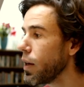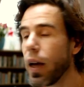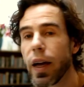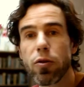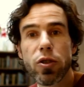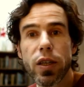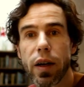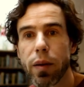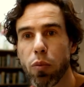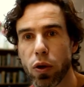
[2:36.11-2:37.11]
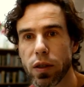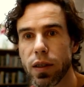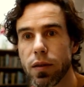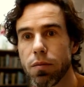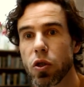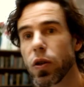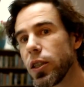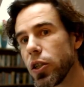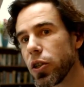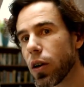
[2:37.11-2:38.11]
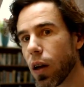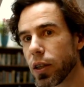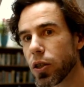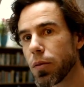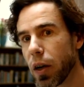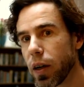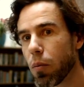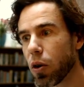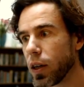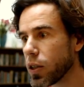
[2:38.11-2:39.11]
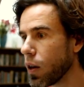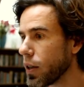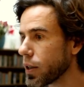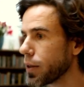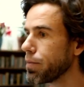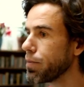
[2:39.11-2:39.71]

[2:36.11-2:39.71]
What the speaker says: And you see I imported it. So this is a class, my number list class.